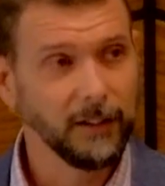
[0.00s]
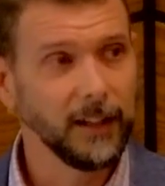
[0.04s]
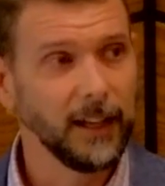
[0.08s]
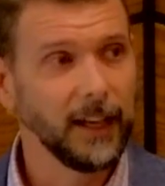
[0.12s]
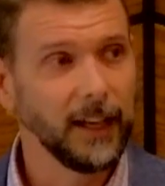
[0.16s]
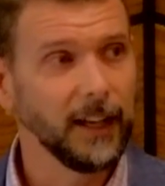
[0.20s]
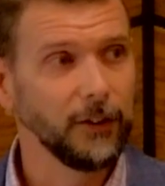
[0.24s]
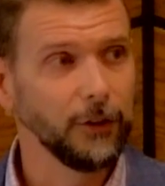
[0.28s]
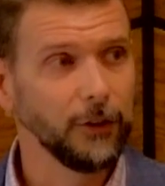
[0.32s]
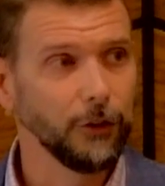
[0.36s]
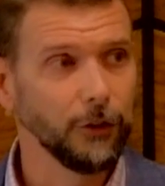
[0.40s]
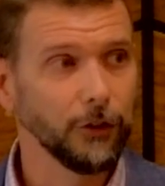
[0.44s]

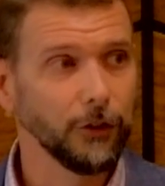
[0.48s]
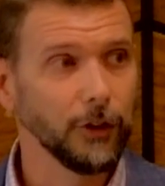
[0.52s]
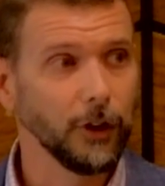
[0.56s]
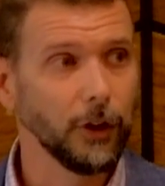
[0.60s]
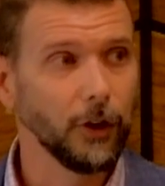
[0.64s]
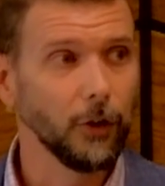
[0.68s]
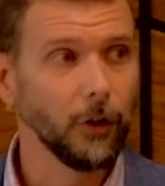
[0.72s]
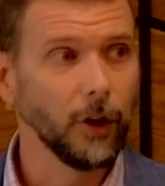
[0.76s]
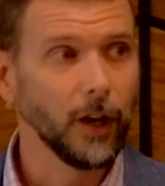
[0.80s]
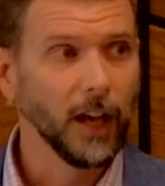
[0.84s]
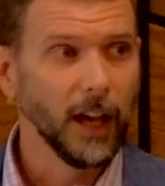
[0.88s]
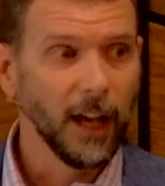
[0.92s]
And
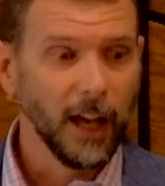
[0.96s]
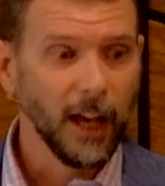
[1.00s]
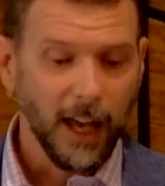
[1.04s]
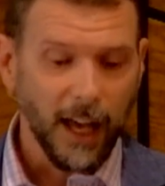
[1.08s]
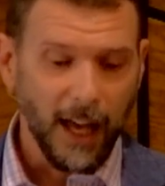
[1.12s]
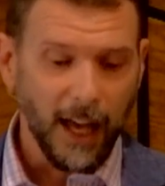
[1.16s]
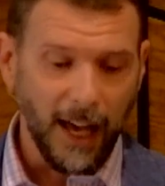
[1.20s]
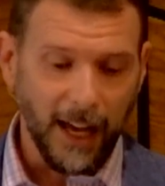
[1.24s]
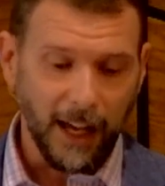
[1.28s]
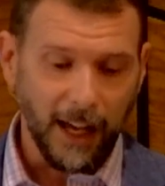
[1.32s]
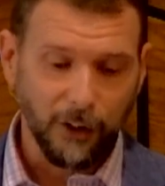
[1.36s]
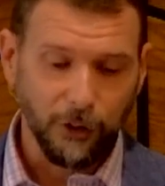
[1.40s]
so,
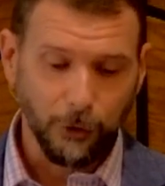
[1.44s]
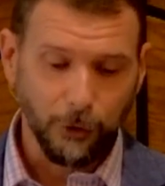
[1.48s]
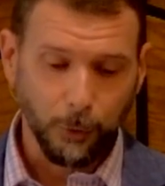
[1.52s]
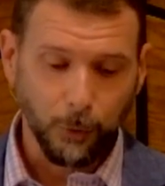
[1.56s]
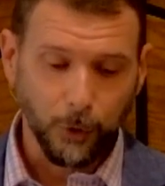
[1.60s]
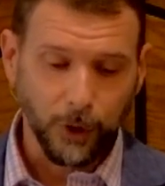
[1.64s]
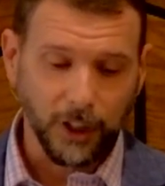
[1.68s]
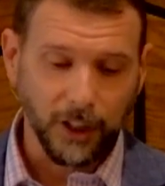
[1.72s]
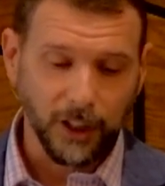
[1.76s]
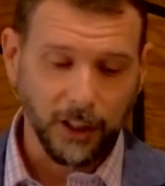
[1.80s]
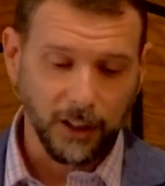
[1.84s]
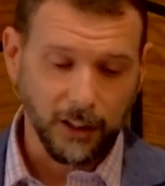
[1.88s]
as
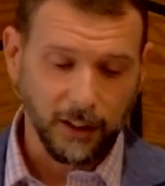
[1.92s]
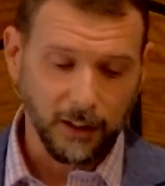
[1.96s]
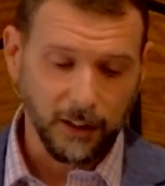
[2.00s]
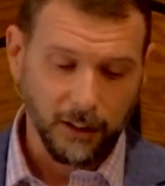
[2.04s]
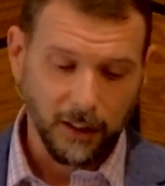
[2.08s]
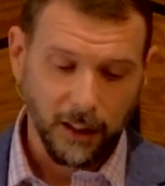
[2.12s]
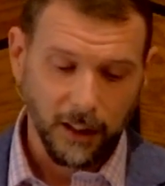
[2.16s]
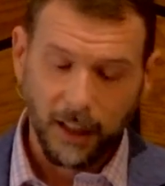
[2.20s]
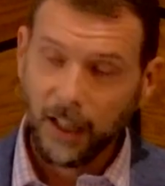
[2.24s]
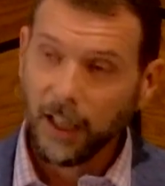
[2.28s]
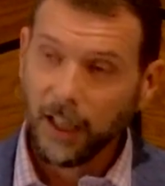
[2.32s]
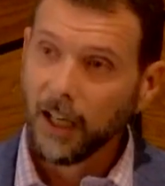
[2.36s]
we
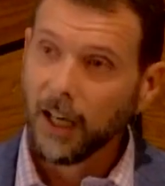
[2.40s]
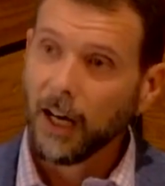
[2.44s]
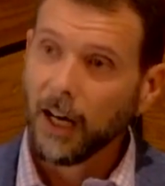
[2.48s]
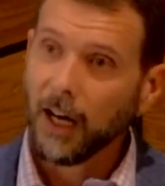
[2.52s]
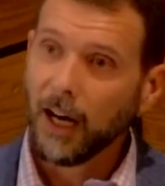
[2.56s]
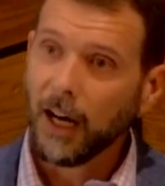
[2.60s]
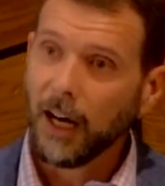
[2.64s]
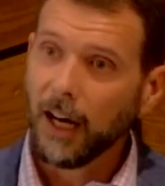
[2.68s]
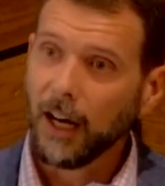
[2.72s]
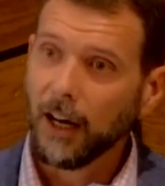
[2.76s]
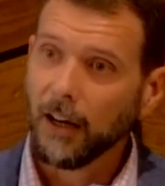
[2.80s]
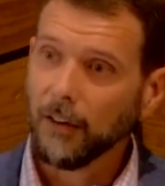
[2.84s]

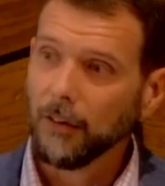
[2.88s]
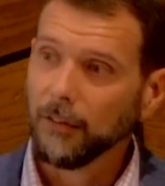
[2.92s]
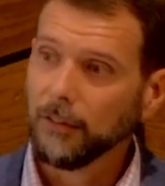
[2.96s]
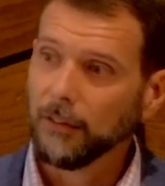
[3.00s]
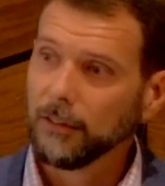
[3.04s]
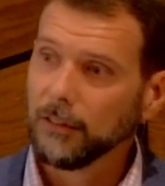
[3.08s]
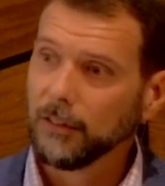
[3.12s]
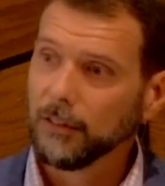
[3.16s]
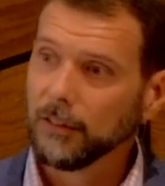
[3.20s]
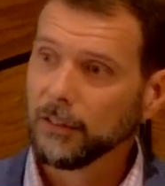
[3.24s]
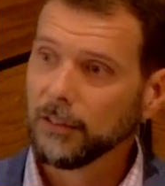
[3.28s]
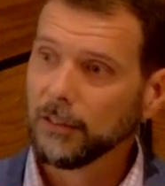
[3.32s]
uh,
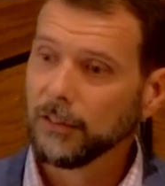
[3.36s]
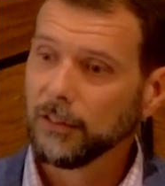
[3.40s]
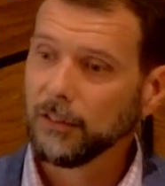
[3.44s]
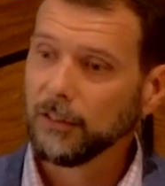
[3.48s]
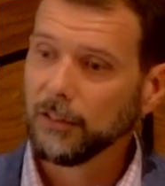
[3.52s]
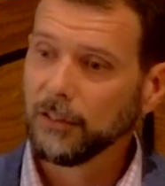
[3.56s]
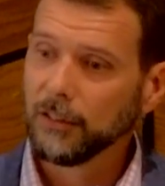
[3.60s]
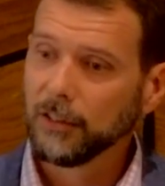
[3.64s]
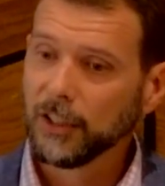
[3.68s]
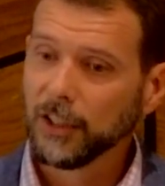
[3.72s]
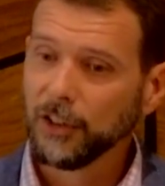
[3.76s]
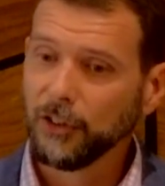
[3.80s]

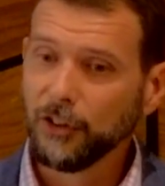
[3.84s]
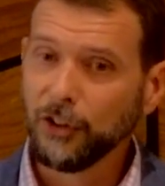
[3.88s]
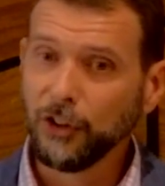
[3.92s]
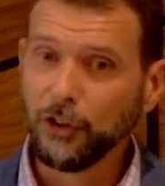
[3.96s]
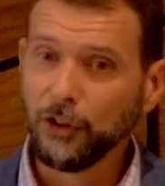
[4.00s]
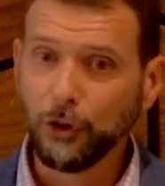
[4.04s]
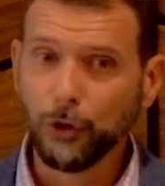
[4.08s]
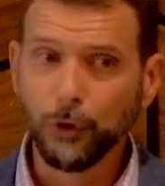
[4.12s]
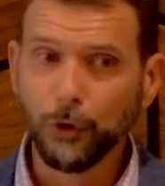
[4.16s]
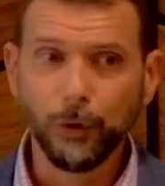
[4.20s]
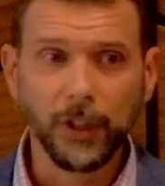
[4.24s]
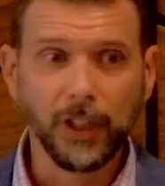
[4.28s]

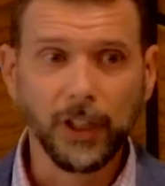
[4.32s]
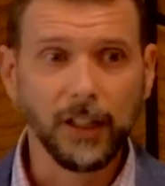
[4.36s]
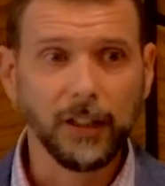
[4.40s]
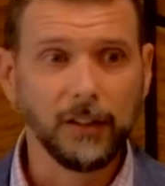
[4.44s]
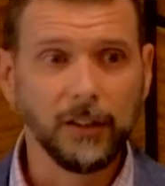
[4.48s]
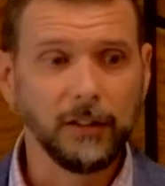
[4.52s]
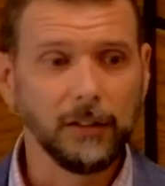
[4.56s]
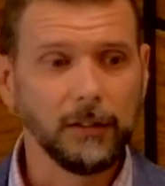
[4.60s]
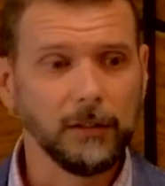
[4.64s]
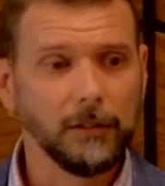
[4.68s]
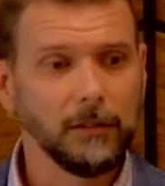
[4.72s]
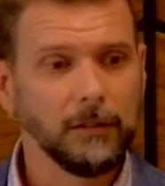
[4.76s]
continue
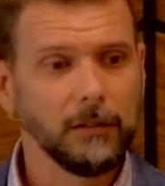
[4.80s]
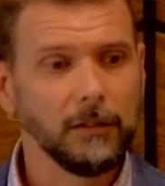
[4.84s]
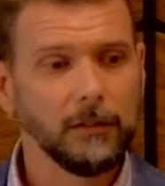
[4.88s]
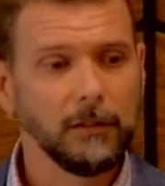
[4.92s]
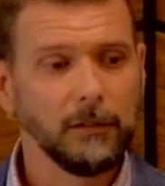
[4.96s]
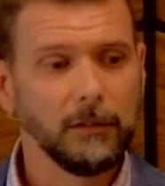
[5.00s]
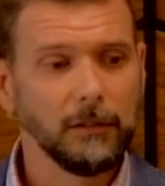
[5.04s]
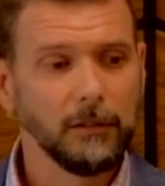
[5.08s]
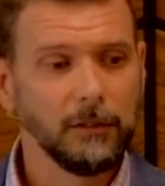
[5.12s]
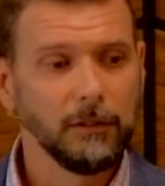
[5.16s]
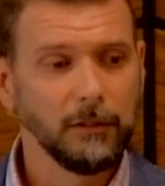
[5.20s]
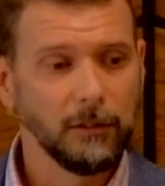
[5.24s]
in
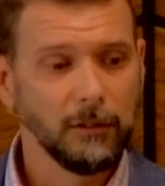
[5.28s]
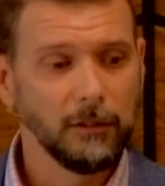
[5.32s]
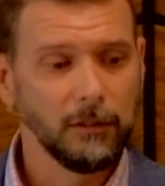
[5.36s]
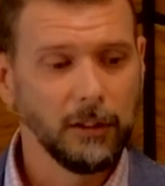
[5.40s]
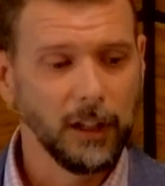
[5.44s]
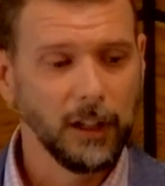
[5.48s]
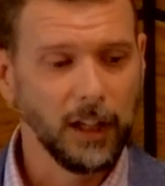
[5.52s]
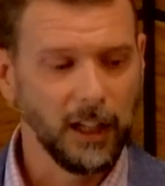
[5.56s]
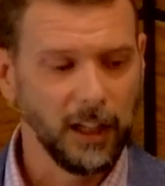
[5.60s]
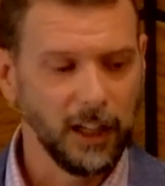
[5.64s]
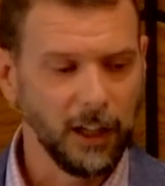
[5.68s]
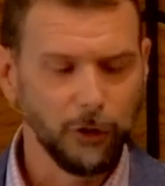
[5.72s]

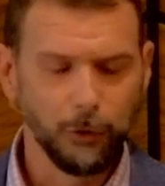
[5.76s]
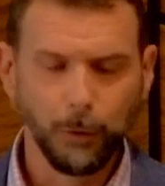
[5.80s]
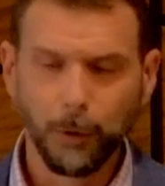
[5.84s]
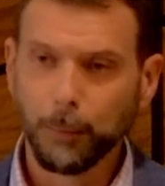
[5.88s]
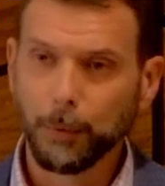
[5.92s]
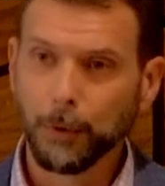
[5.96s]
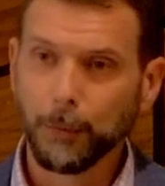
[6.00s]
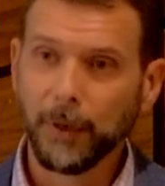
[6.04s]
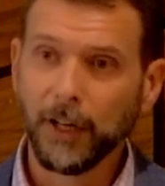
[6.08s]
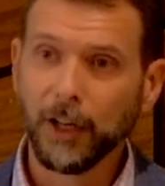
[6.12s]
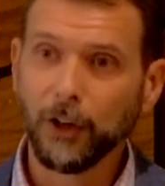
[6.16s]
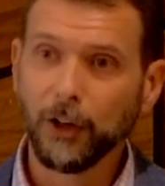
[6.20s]
as we
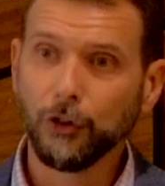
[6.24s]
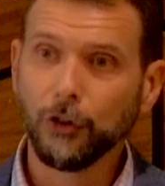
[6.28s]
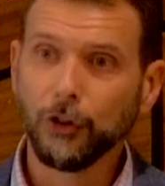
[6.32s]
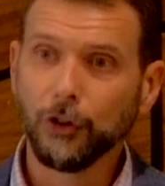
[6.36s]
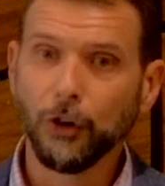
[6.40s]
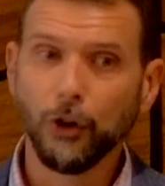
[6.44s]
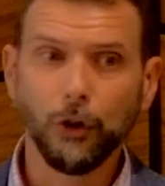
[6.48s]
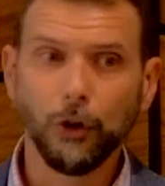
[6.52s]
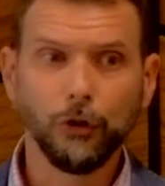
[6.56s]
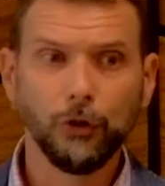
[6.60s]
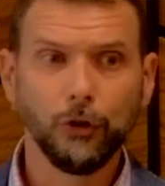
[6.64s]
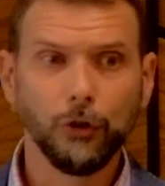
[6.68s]
prepare to,
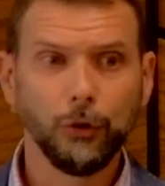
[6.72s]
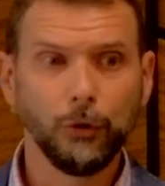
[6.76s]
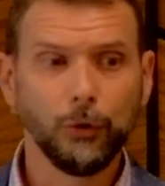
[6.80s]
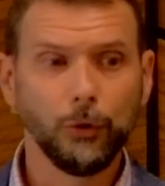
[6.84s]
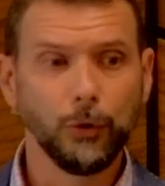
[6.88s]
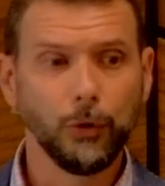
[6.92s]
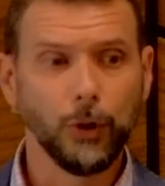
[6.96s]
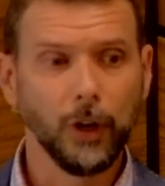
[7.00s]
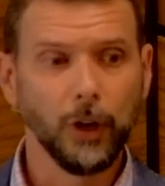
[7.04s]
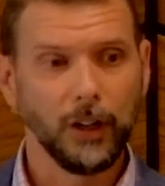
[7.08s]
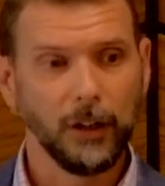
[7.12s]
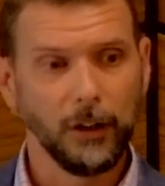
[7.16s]

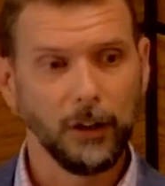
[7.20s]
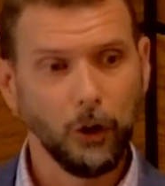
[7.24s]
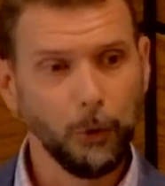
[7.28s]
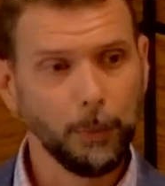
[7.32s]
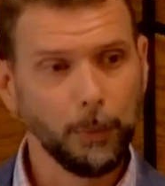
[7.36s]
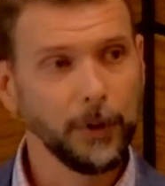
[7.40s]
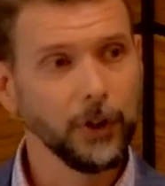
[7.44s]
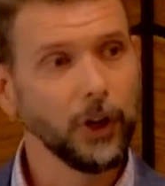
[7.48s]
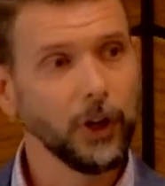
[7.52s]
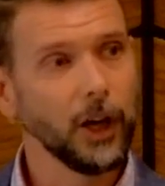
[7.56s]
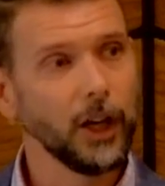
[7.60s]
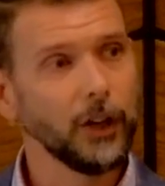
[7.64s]
to uh,
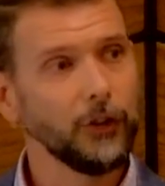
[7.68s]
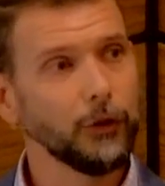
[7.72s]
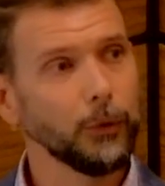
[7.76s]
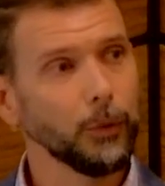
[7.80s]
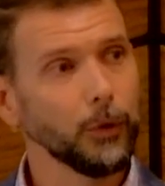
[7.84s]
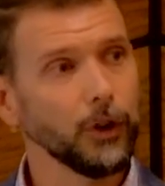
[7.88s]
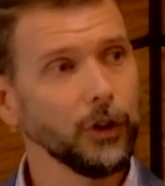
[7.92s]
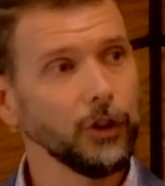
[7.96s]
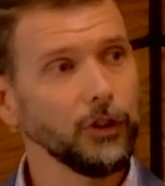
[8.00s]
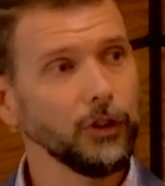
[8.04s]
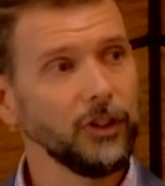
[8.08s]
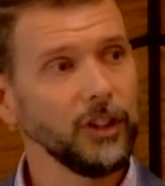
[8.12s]
open God's
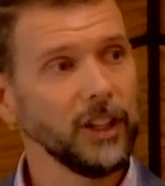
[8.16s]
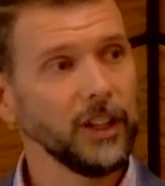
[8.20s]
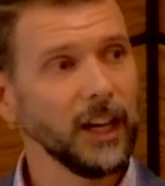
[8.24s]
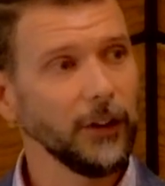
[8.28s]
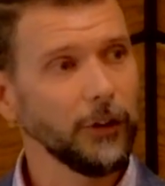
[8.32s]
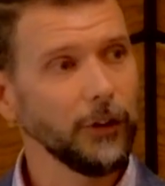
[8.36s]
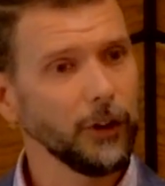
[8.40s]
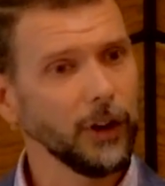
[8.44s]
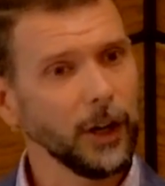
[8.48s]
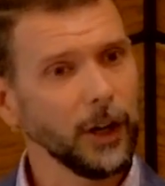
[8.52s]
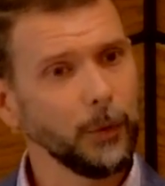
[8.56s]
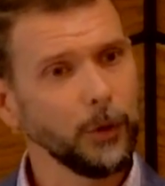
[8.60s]
Word
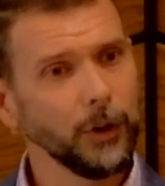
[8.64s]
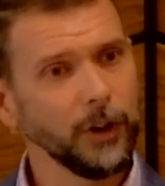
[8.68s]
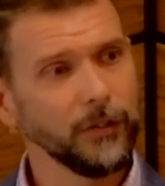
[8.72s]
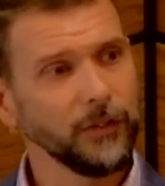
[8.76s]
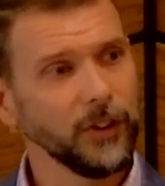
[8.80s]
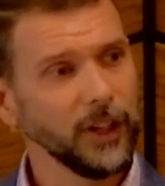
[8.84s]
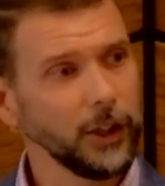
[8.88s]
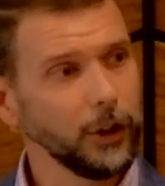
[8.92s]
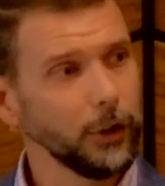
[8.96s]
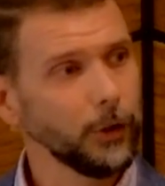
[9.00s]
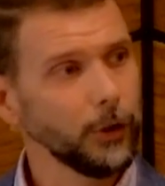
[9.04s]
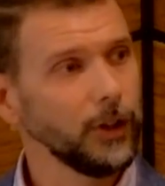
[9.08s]
together, I would
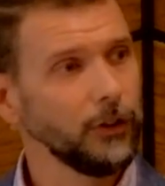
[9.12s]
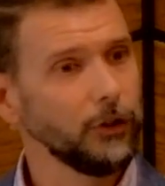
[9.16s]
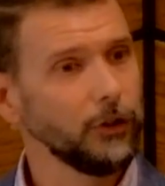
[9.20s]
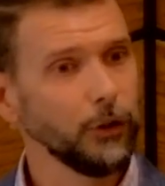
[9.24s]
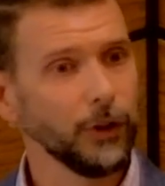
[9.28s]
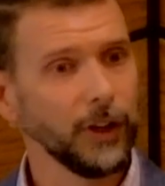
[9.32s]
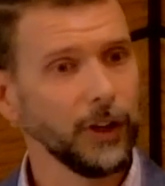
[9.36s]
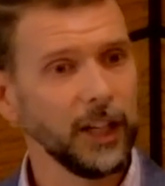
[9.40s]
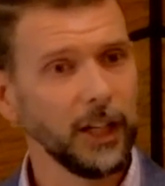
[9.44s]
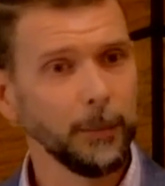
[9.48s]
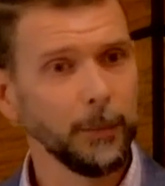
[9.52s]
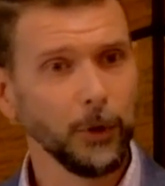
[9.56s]
invite you, as
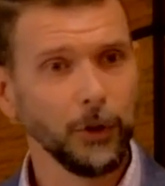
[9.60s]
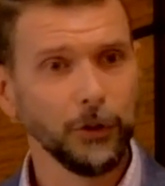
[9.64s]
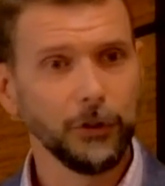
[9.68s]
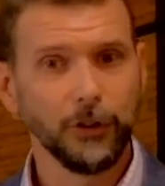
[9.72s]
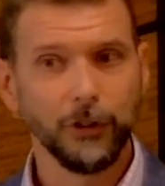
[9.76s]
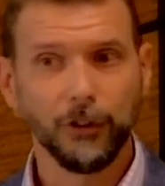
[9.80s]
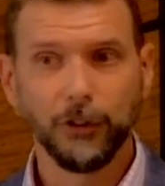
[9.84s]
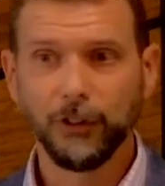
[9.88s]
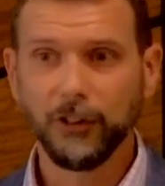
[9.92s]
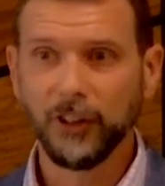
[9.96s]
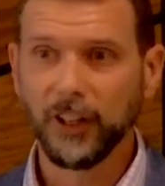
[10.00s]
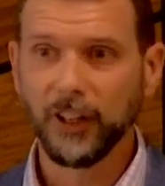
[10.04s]
you're able,
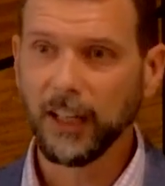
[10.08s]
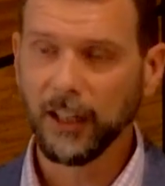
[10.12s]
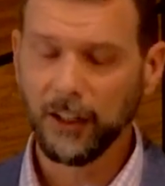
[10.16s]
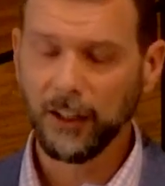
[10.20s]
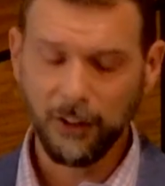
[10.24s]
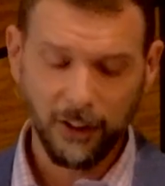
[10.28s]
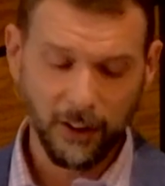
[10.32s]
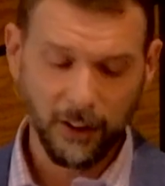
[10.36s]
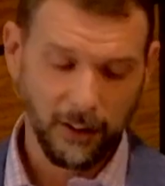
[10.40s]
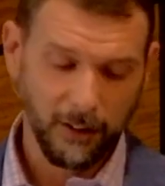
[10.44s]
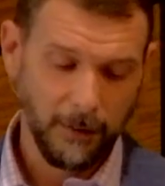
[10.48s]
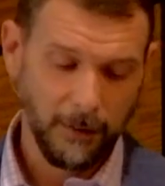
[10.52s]
to stand.